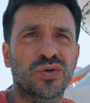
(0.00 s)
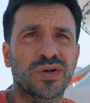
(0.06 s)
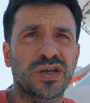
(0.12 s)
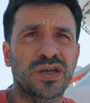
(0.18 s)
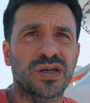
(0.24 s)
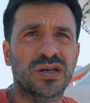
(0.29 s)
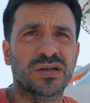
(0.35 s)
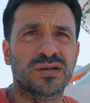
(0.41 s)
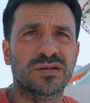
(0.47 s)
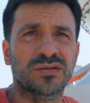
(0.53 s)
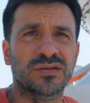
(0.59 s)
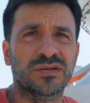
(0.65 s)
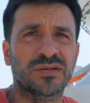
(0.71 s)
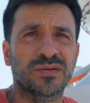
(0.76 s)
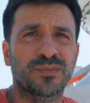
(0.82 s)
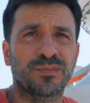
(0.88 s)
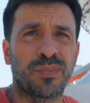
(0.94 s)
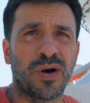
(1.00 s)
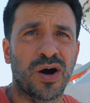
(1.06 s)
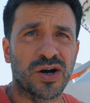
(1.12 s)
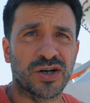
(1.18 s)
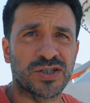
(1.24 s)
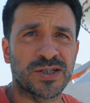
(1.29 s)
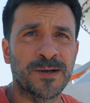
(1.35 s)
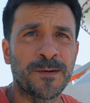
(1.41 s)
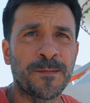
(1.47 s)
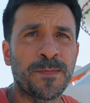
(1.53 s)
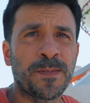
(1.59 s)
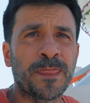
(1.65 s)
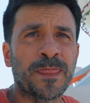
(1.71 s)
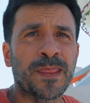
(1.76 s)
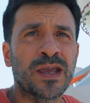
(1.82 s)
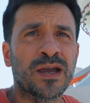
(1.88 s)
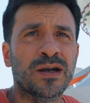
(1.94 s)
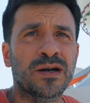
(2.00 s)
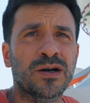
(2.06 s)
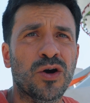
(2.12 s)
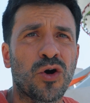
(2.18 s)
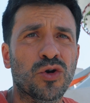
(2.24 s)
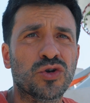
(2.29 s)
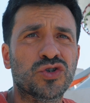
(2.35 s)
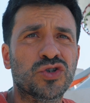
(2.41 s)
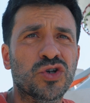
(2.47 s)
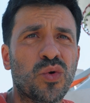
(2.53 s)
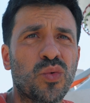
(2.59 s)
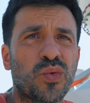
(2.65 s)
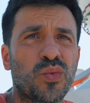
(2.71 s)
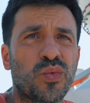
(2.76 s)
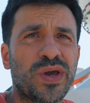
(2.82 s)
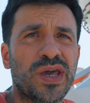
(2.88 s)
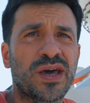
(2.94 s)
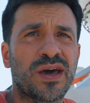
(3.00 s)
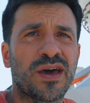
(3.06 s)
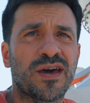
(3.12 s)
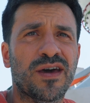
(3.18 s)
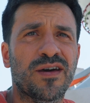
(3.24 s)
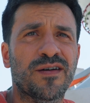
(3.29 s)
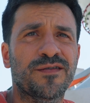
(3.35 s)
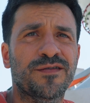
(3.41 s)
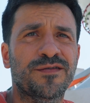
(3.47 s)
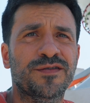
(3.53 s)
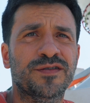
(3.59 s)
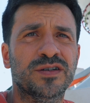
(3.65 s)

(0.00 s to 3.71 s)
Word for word: in bars. Also we have